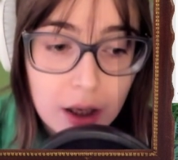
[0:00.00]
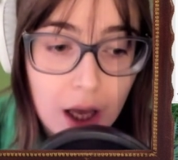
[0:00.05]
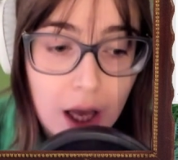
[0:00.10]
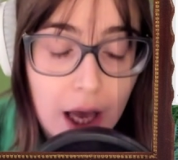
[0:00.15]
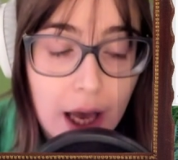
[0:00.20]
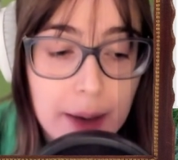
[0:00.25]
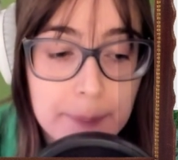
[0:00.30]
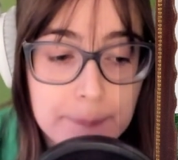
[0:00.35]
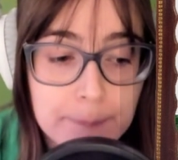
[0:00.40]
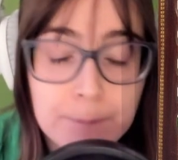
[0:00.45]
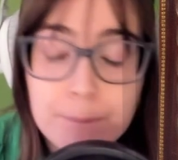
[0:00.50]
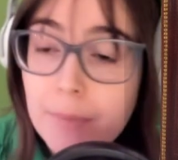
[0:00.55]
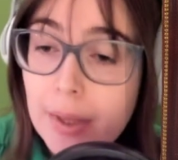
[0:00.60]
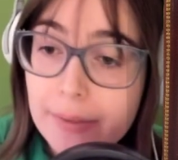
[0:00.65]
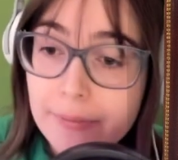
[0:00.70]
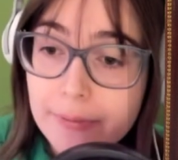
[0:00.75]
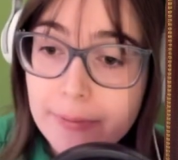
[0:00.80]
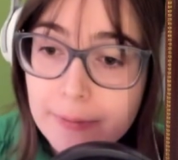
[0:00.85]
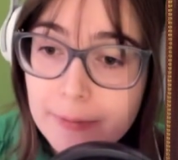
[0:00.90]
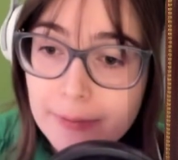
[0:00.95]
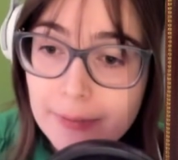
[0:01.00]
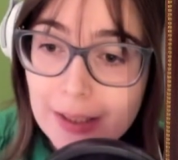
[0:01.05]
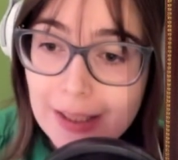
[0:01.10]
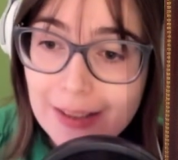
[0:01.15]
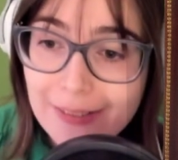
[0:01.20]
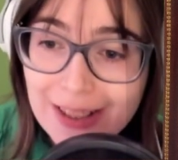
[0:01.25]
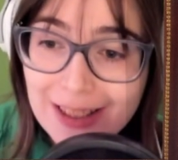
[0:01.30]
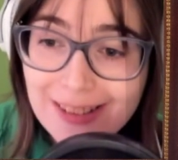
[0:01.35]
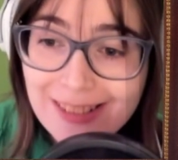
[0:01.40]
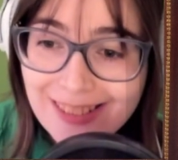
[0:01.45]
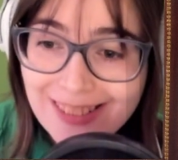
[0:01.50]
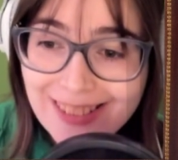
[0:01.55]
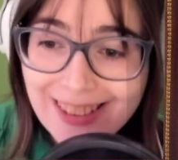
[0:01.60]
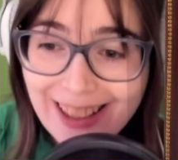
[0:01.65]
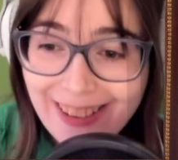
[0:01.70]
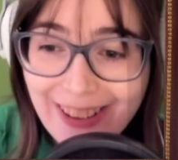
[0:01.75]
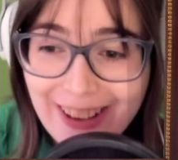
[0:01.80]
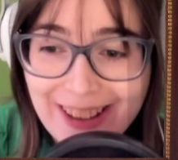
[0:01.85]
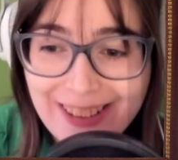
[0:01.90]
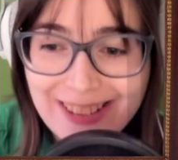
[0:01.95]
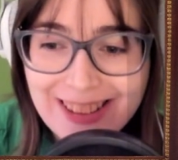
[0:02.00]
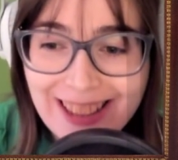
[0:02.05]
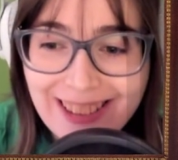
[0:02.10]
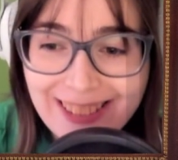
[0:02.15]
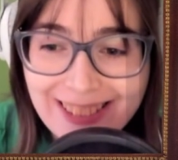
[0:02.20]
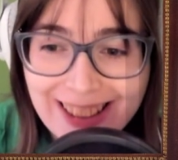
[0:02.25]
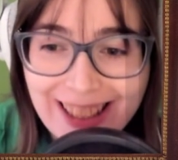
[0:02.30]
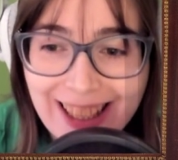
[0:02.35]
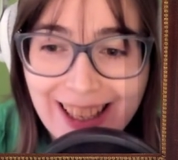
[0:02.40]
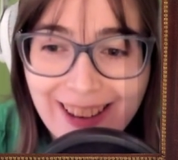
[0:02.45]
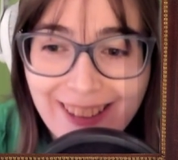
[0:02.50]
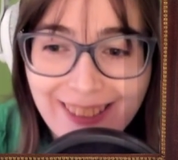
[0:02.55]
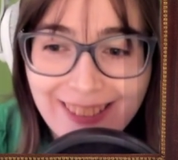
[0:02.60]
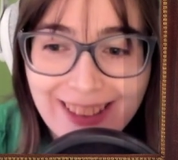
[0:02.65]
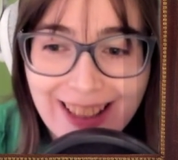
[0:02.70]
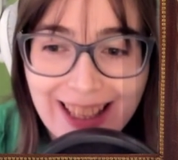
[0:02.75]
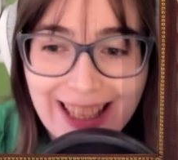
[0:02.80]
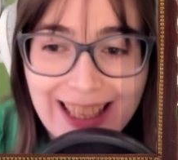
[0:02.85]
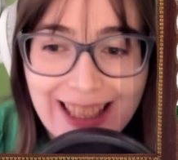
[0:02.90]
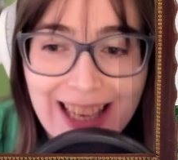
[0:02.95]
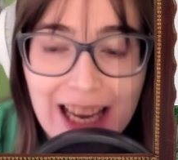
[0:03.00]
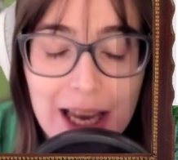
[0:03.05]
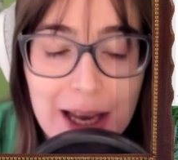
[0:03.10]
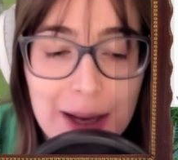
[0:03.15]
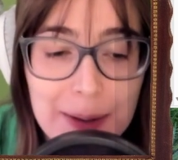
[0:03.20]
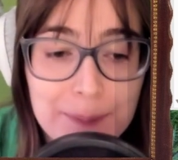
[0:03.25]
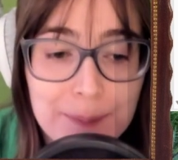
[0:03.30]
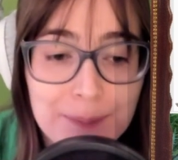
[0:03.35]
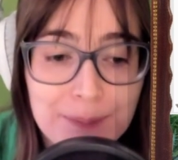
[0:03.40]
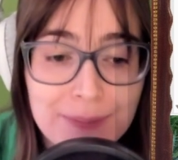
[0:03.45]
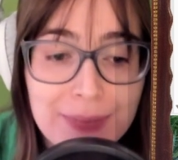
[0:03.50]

If you don't know, like, Buck